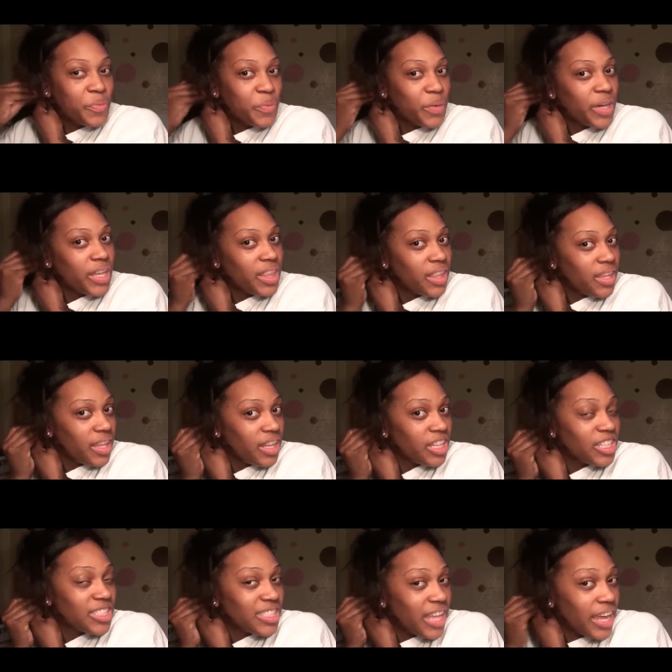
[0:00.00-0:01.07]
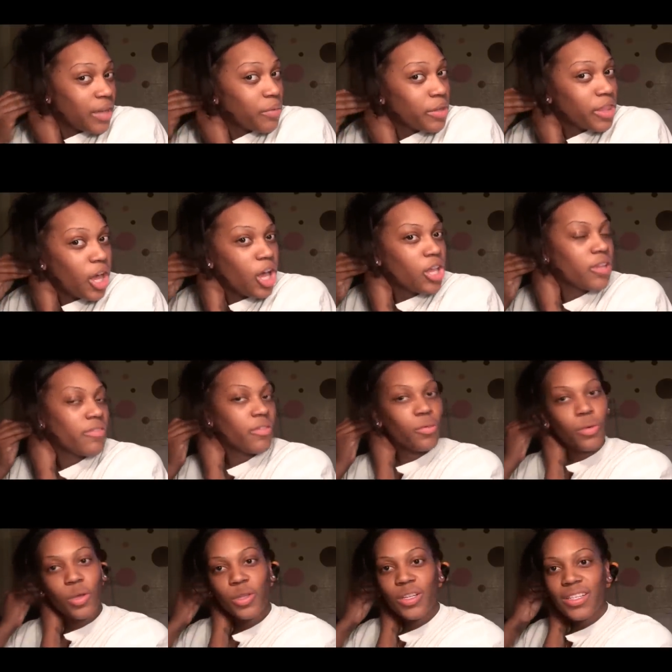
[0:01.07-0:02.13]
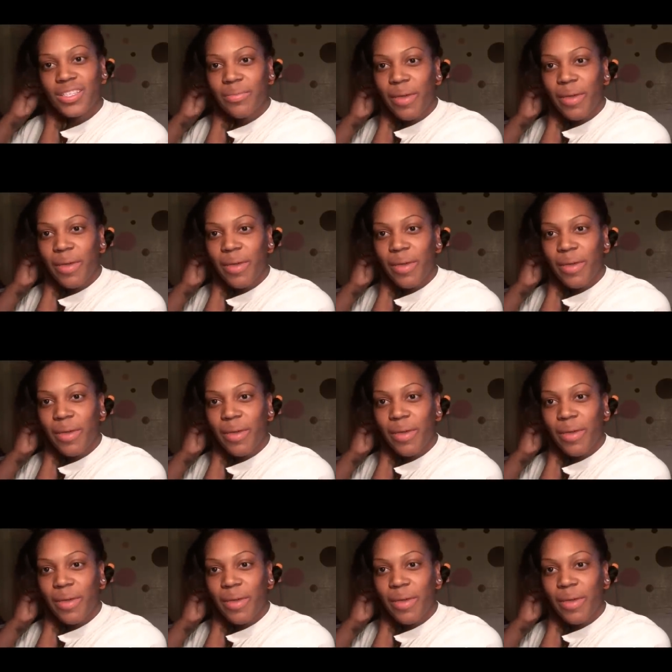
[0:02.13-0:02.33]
what it looks like with all of the rollers